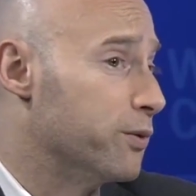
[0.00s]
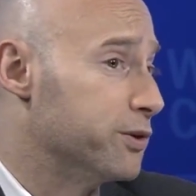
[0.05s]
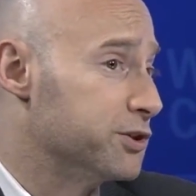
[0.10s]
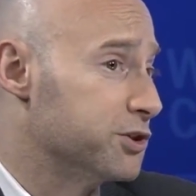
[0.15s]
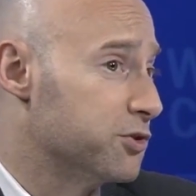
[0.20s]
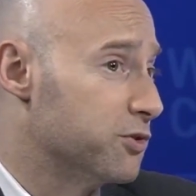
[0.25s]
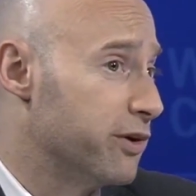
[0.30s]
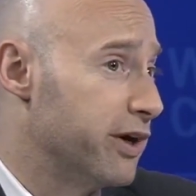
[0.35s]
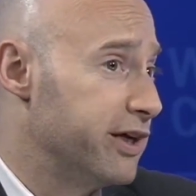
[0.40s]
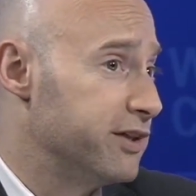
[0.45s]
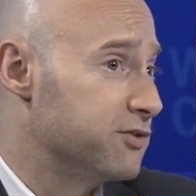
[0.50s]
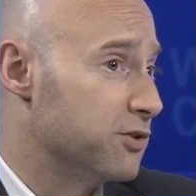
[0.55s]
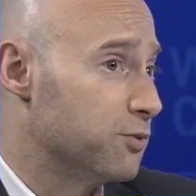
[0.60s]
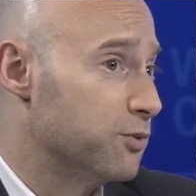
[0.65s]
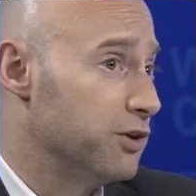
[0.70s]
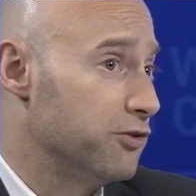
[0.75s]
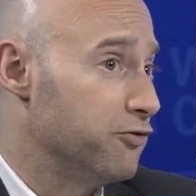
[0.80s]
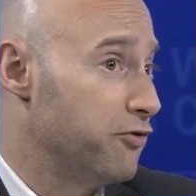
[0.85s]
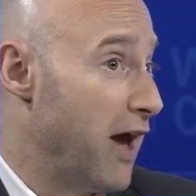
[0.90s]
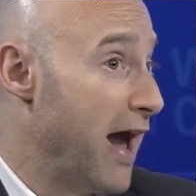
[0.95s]
which creates a
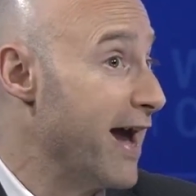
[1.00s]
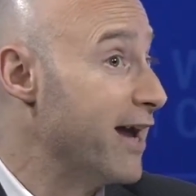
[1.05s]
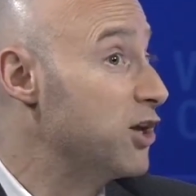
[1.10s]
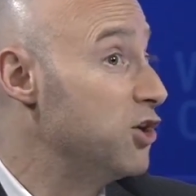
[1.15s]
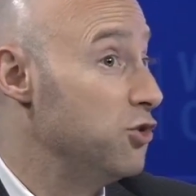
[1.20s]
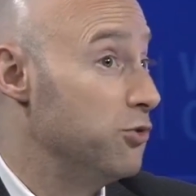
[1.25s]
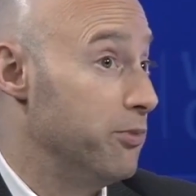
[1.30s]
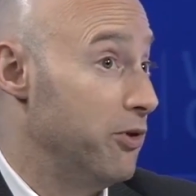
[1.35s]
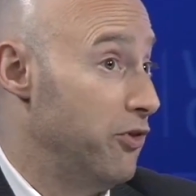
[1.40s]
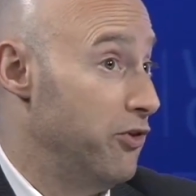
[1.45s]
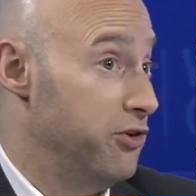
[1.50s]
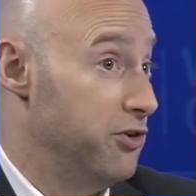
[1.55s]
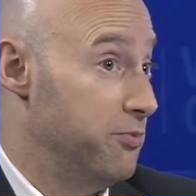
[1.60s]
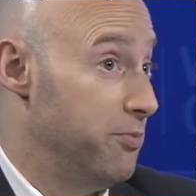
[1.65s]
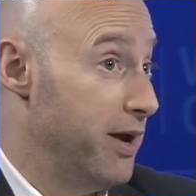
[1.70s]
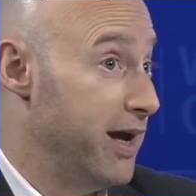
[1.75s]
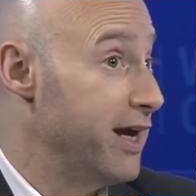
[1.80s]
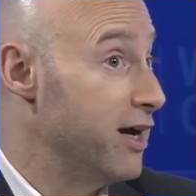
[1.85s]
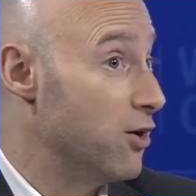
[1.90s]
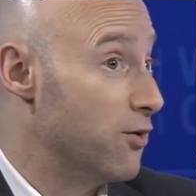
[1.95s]
real vacuum in the
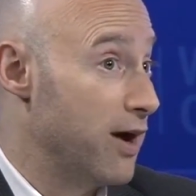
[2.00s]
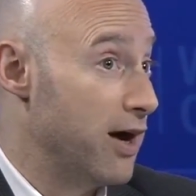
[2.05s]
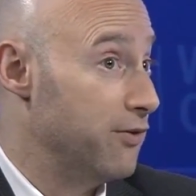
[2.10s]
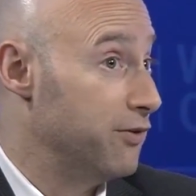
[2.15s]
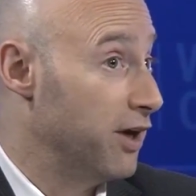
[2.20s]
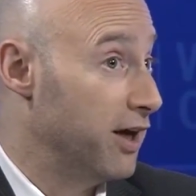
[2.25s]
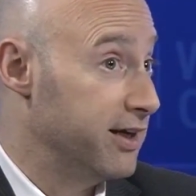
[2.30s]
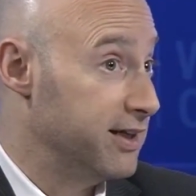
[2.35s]
debate around